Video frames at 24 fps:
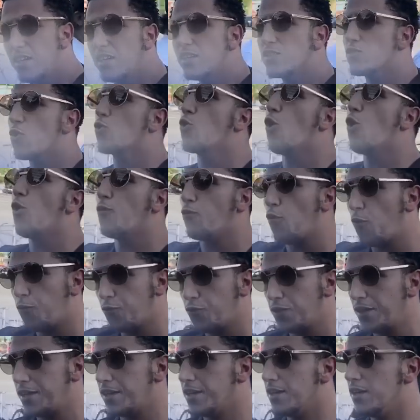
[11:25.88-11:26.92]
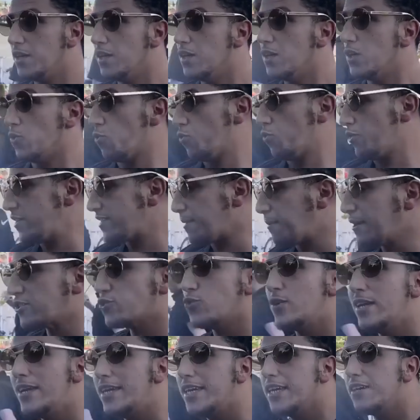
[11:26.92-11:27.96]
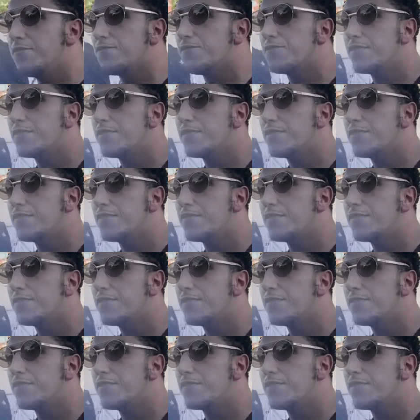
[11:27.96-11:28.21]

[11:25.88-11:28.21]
so go for free. When he's about to leave,